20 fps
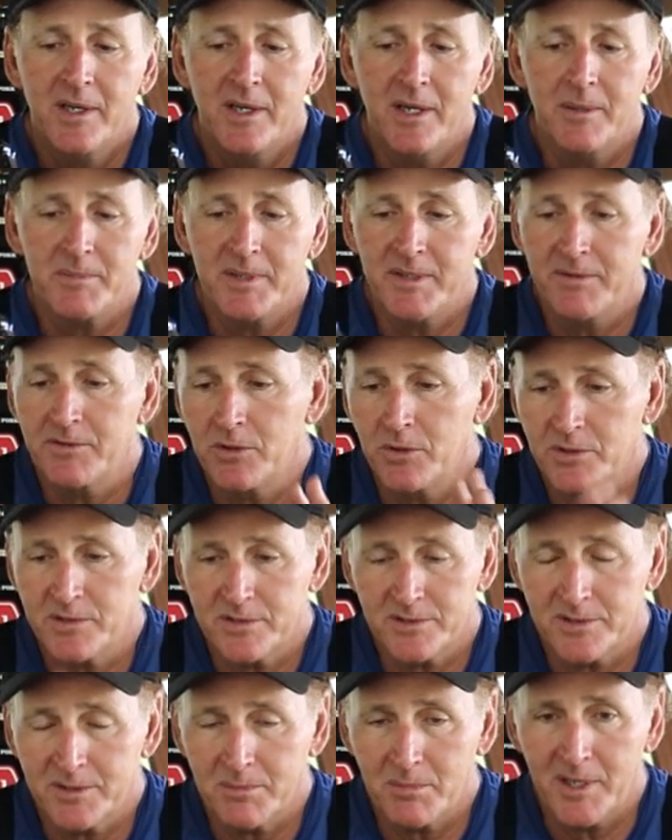Even though
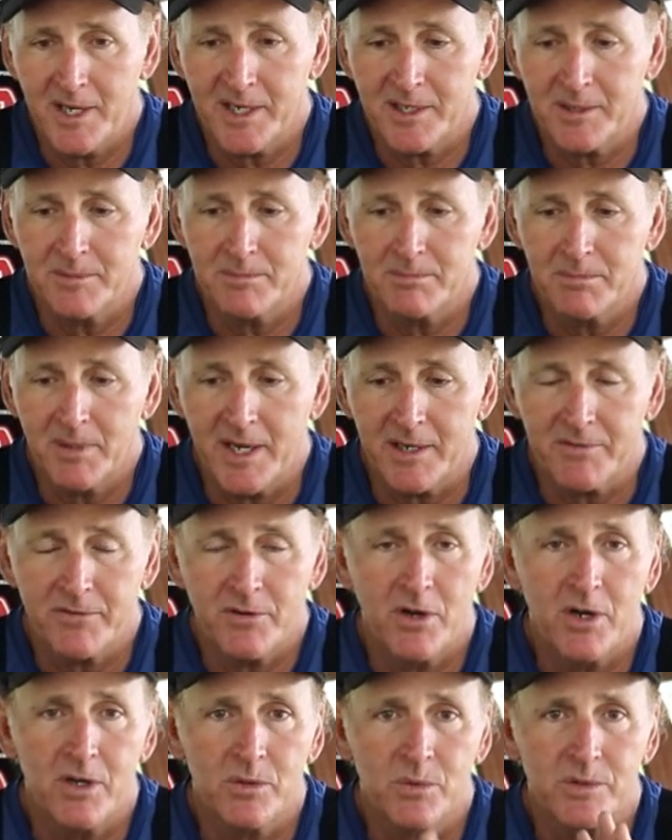this is a black
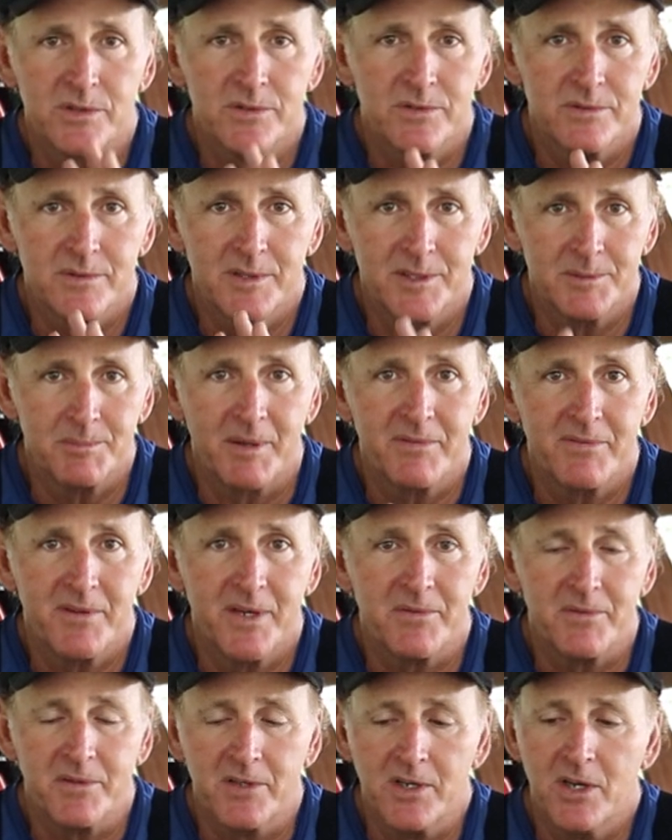frog, which is my
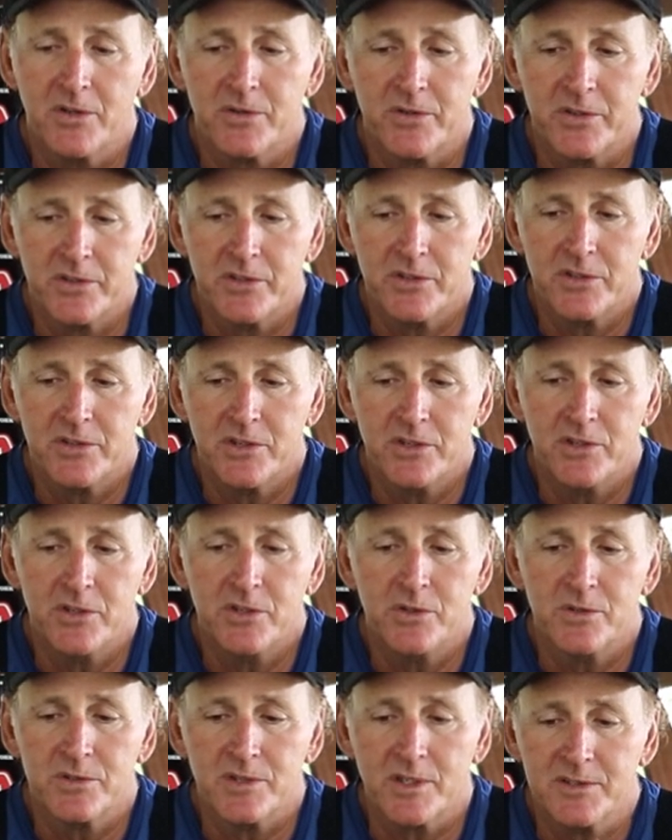favorite color to
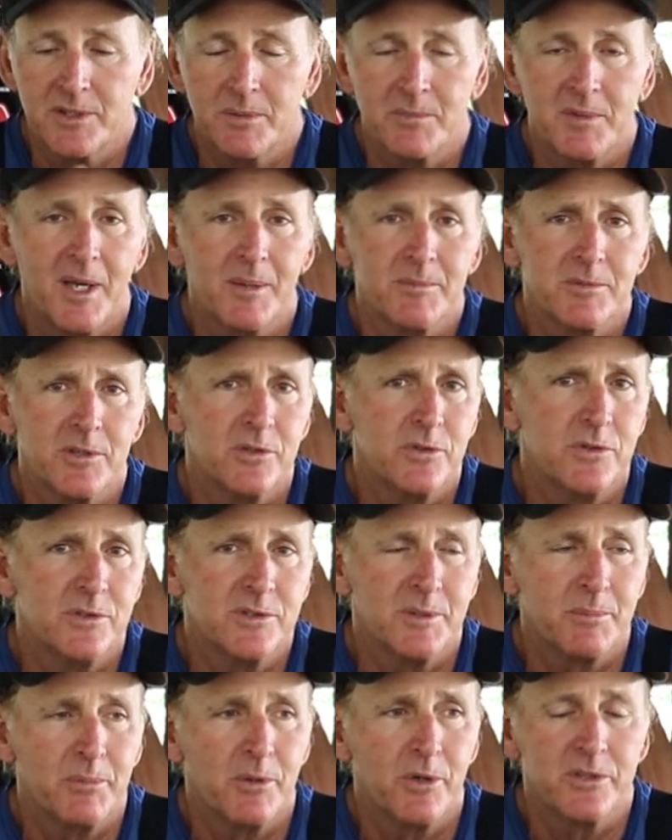use, sometimes I'll
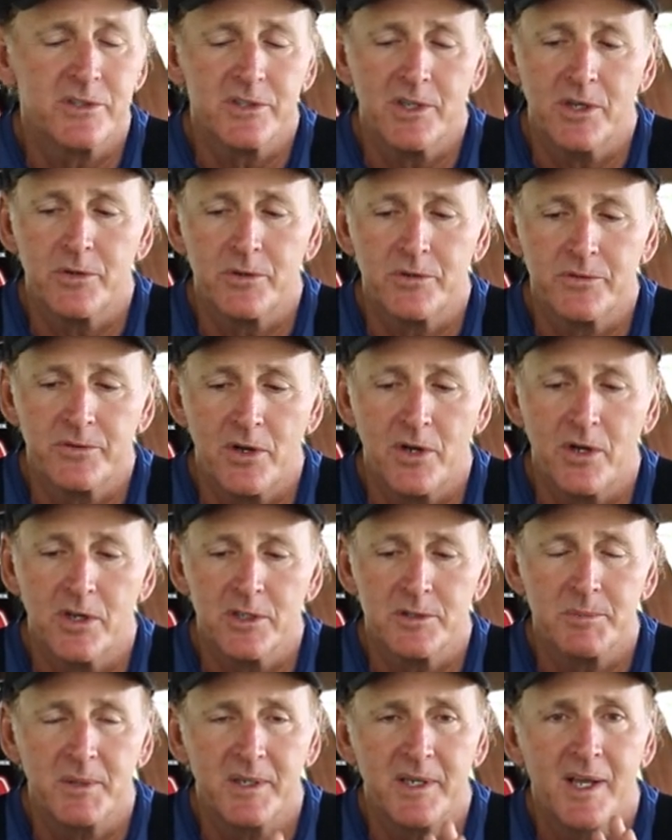use the perch colored
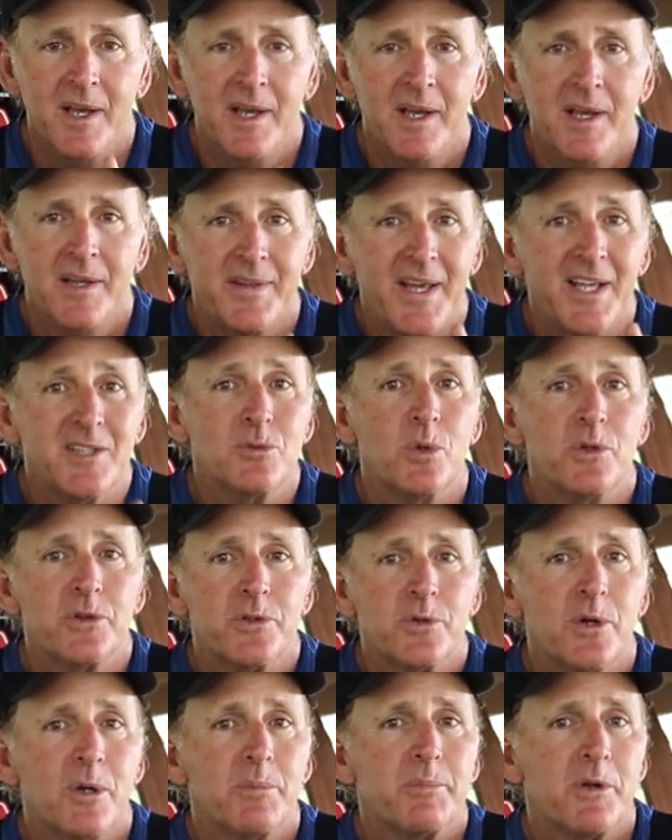frogs, but that's what
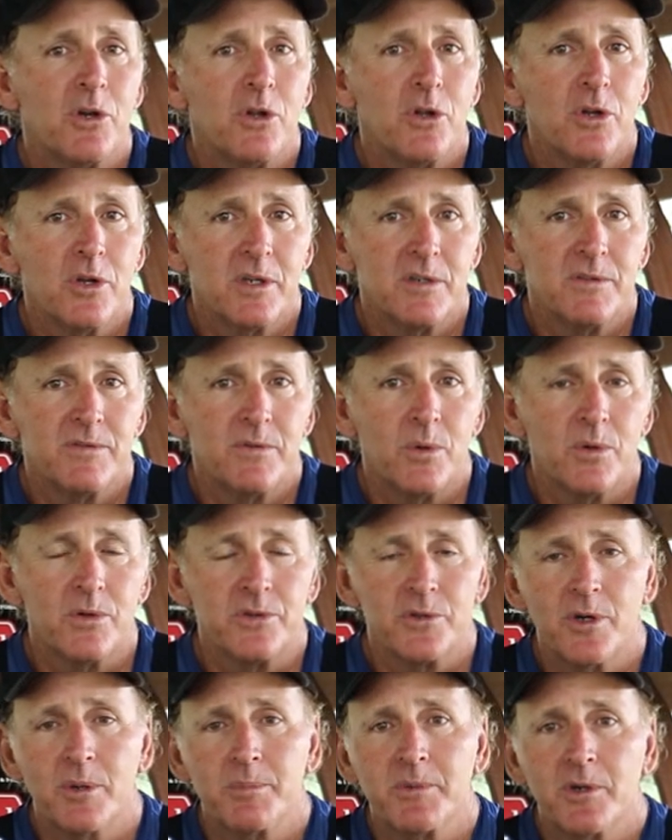they're up there looking for.
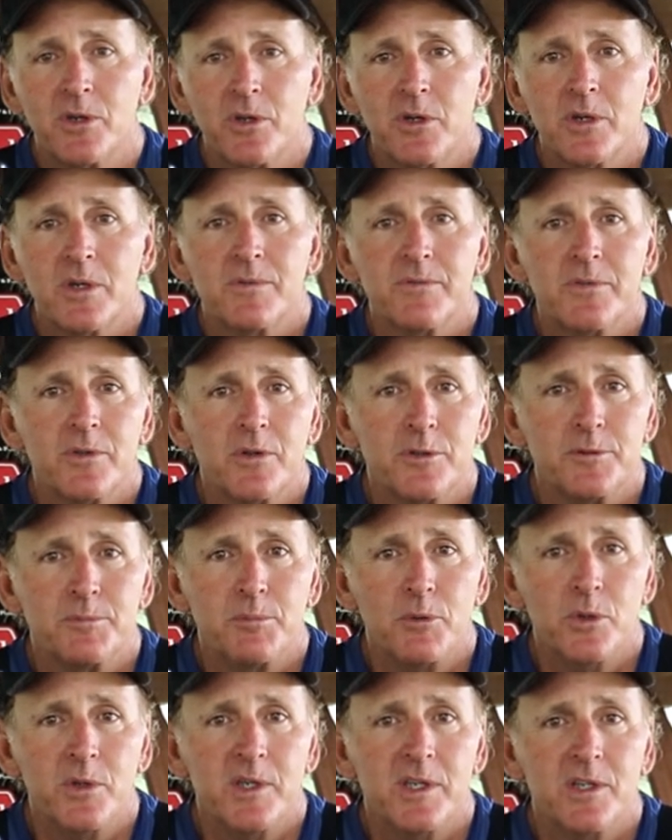They're up there looking for those
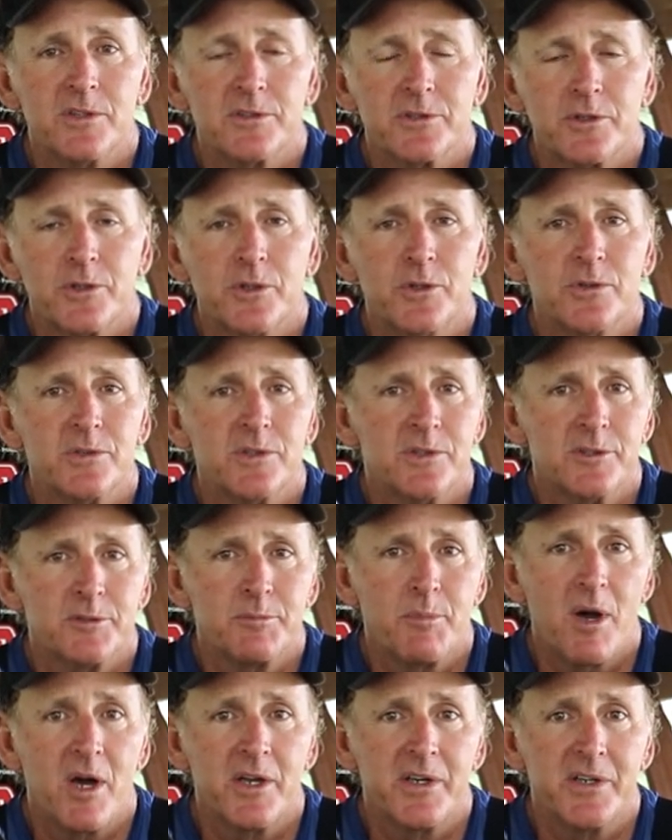bluegills cruising,
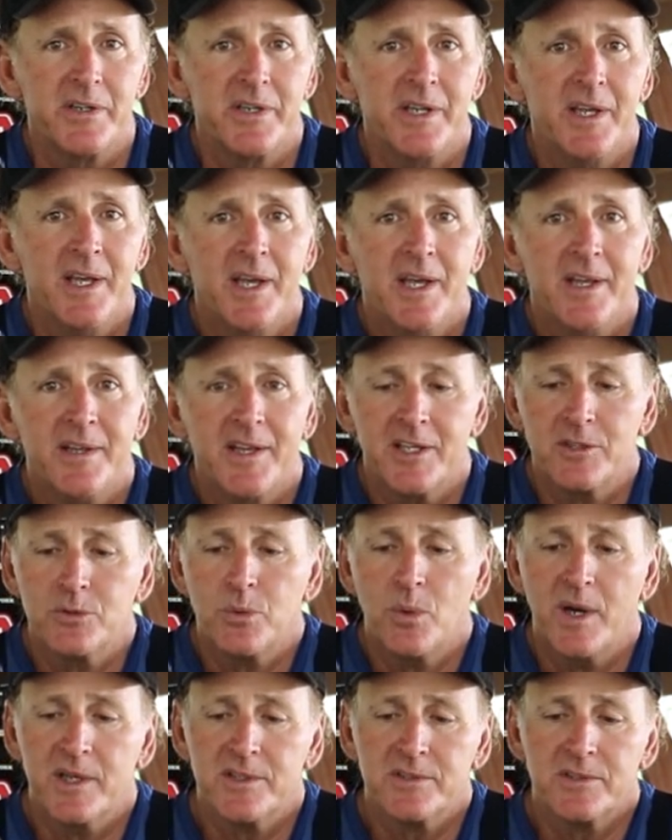spawning. That's
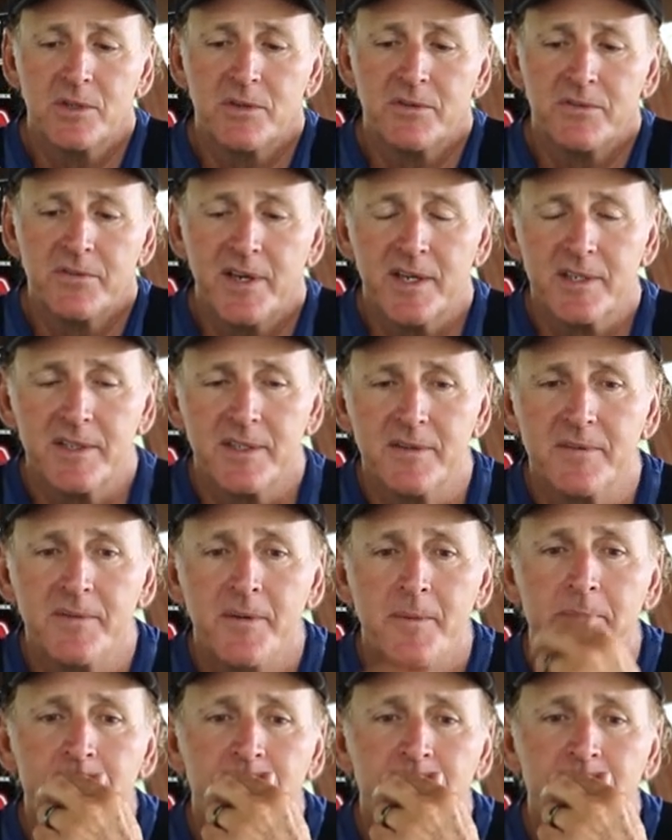why it's so effective.